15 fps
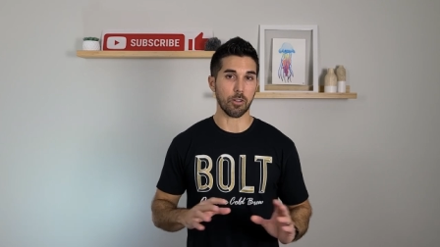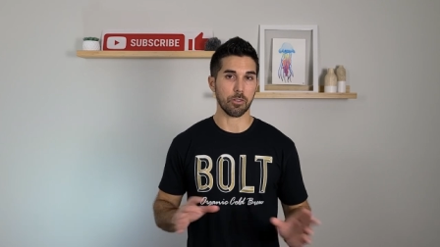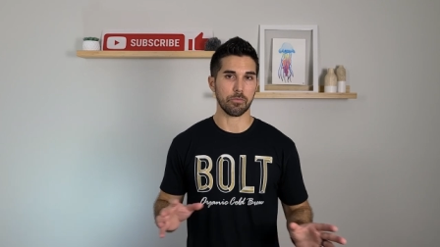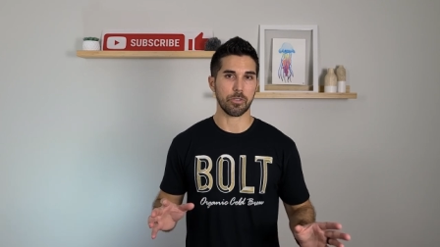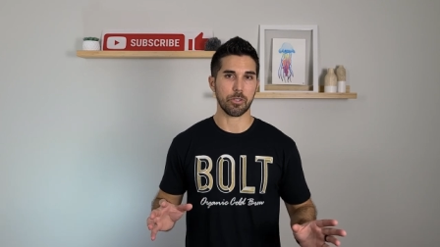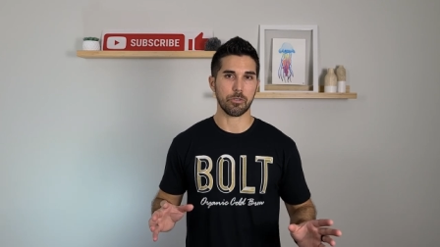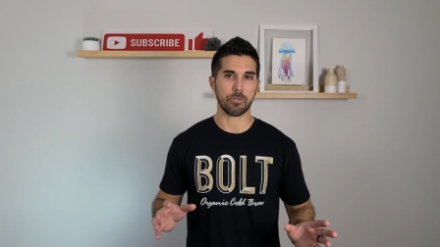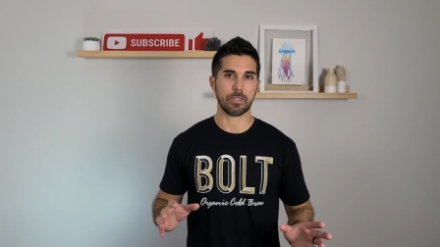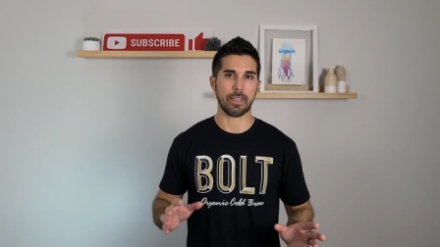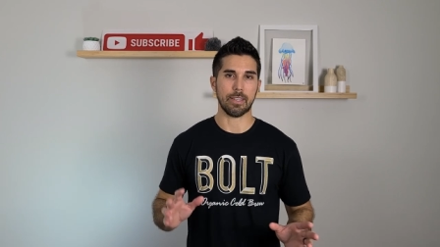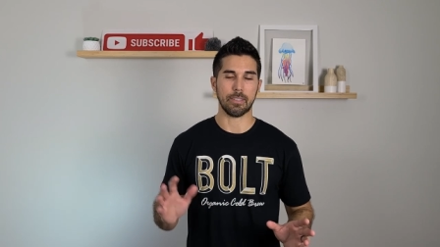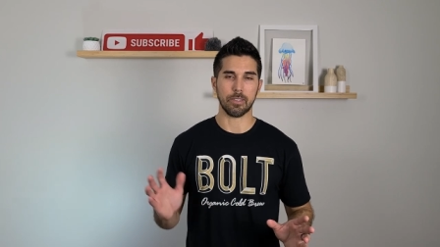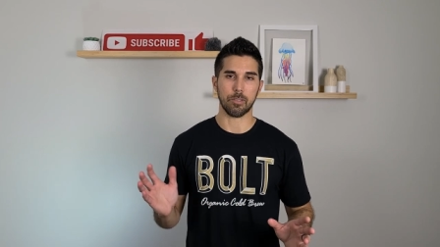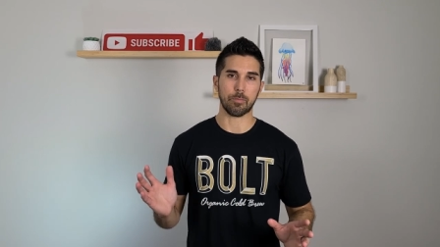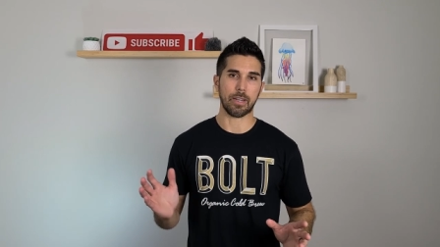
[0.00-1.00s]
all of those and
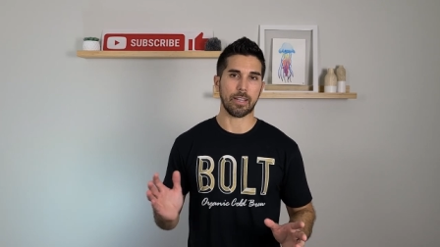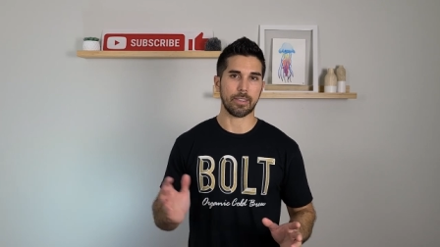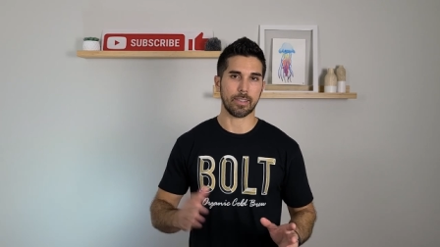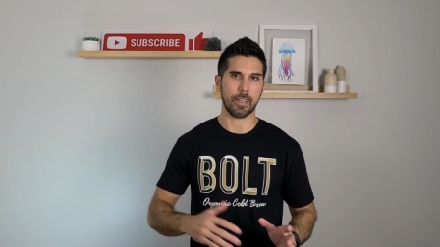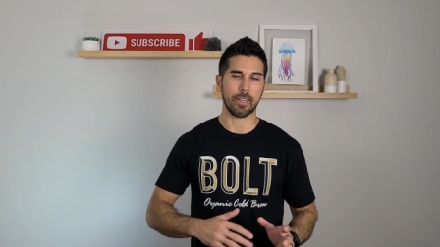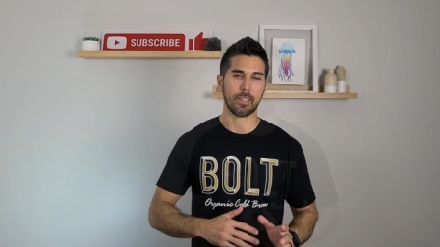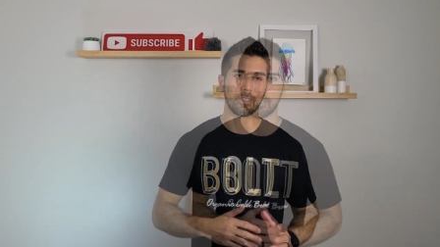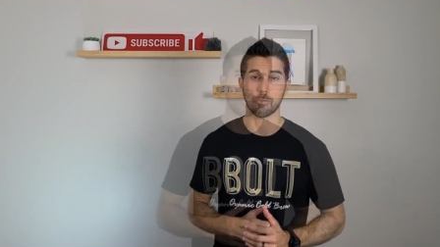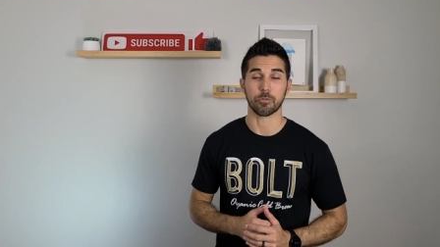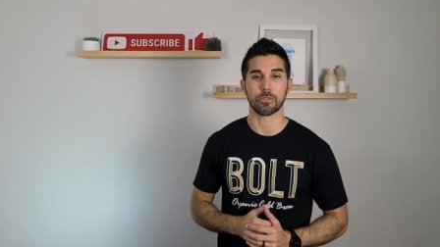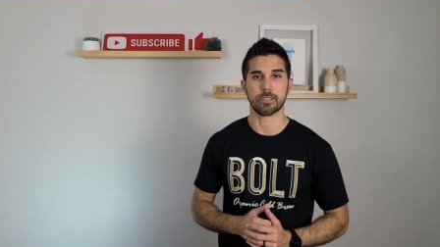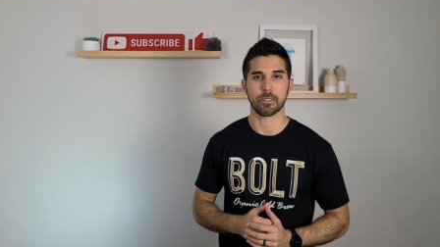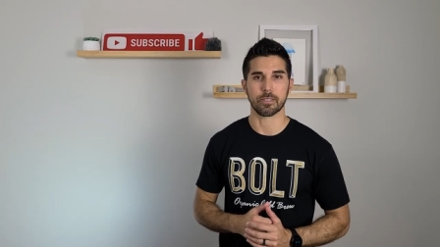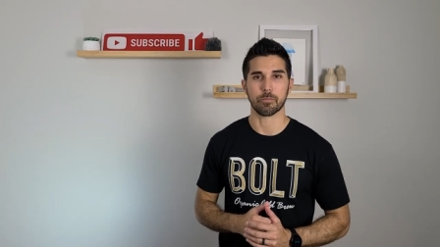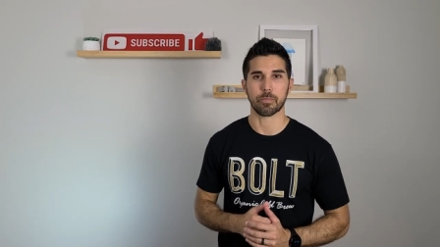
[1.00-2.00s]
eliminate that old
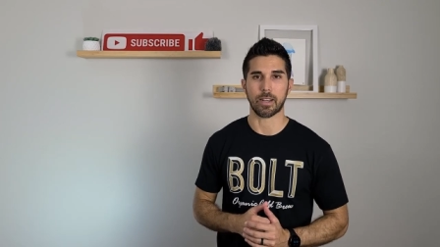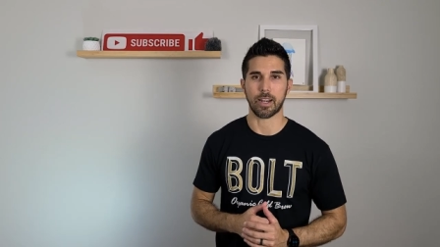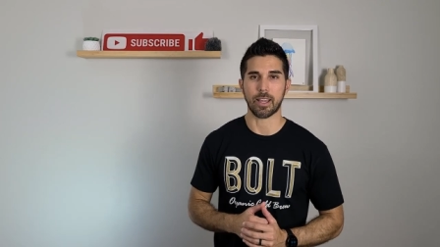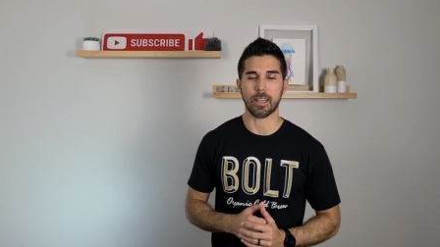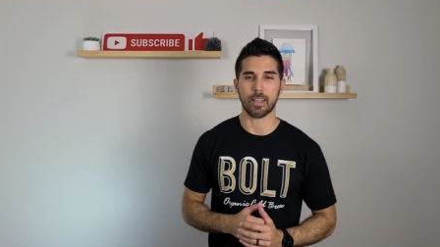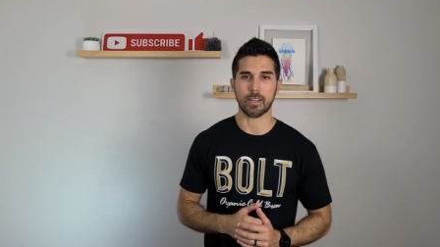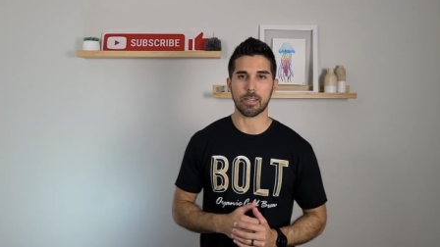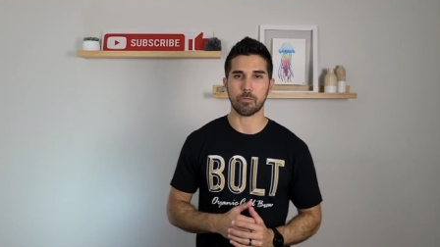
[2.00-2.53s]
system that I had.